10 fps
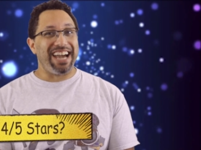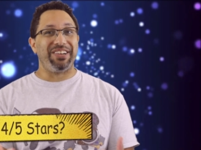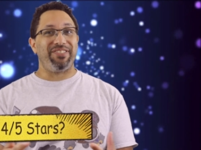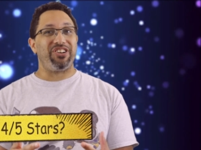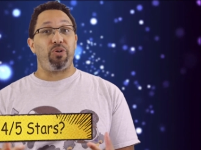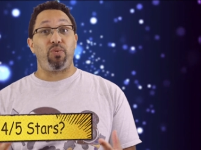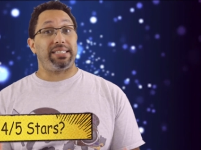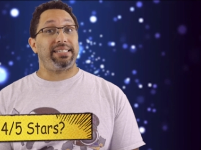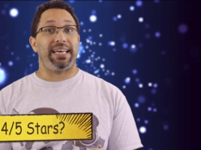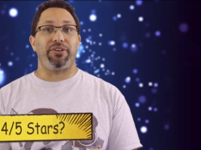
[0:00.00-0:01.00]
I don't even know
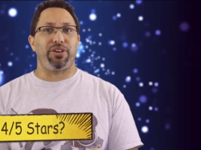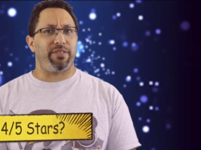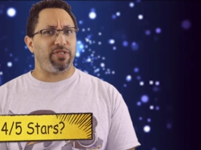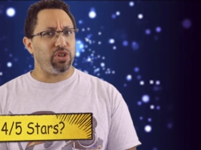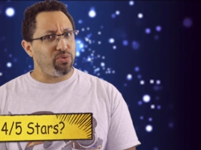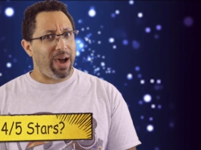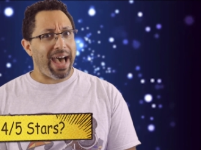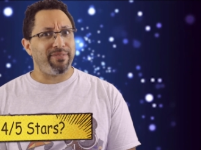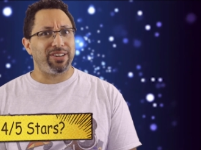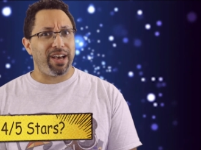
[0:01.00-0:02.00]
what to tell you. If you
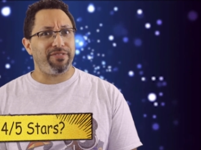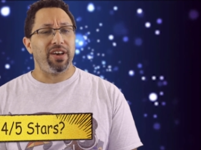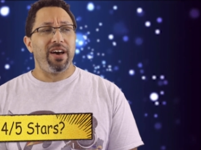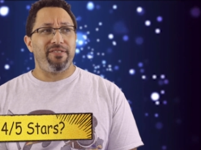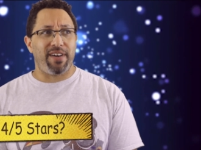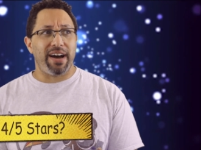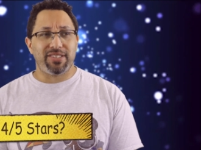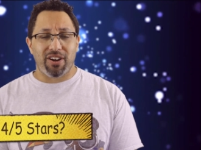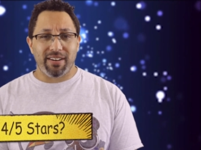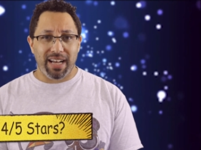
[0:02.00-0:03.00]
have enough five
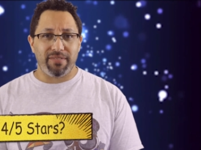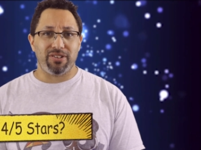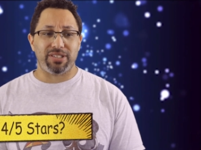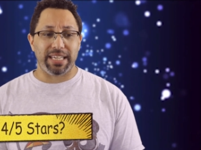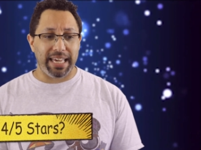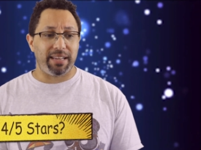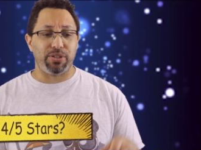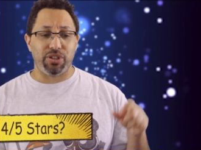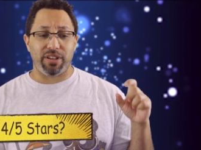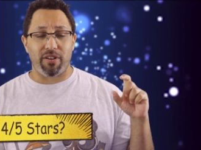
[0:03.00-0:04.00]
star covers to get
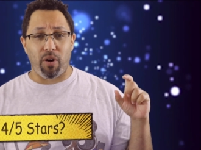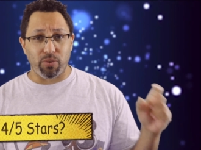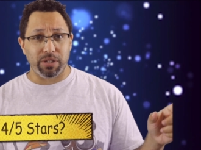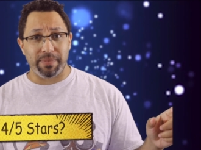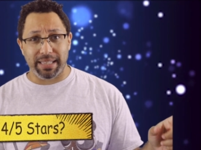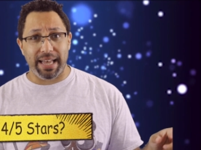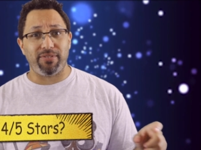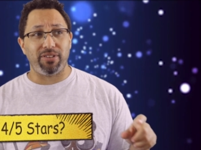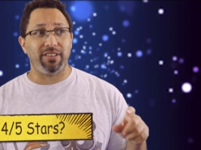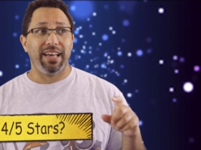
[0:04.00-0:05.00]
them to their ultimate
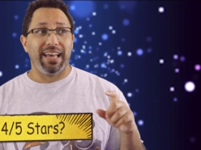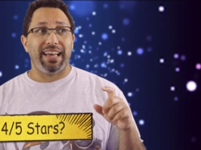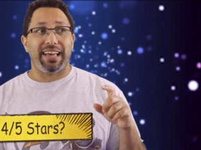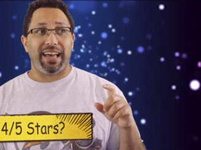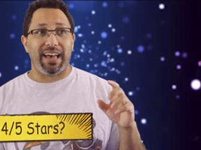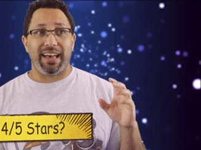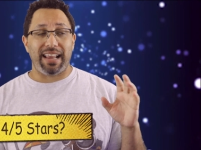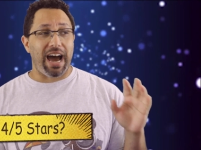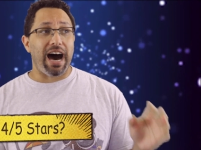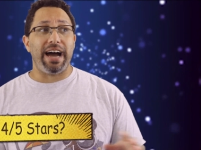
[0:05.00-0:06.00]
level, uh,
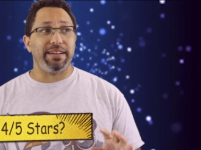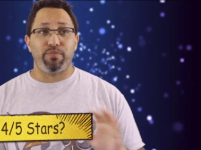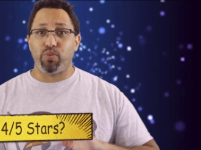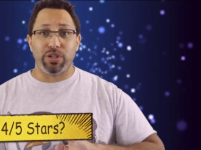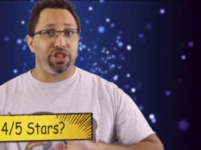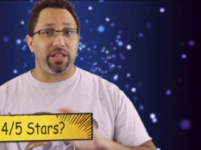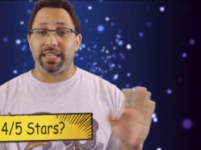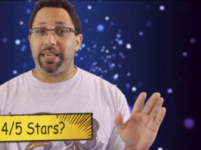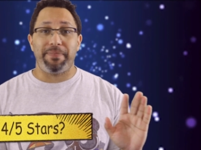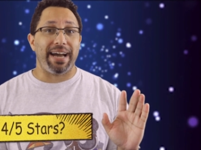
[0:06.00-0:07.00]
I would
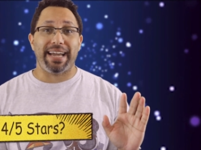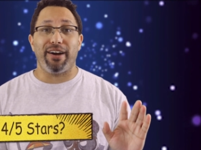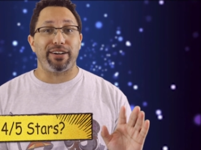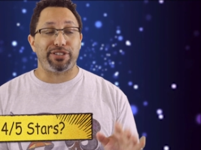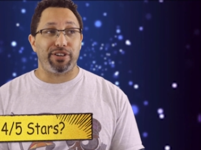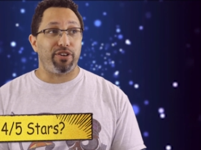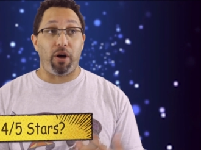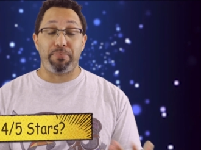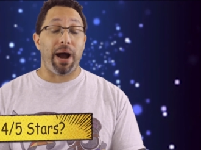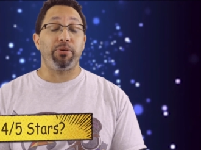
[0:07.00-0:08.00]
just keep that character
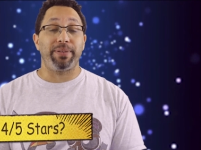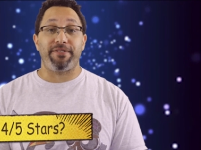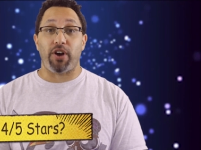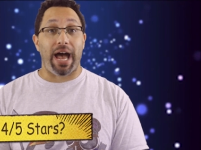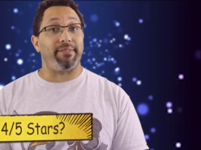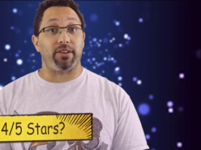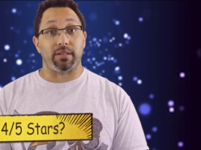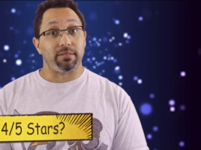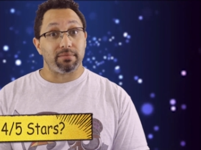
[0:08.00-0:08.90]
probably forever.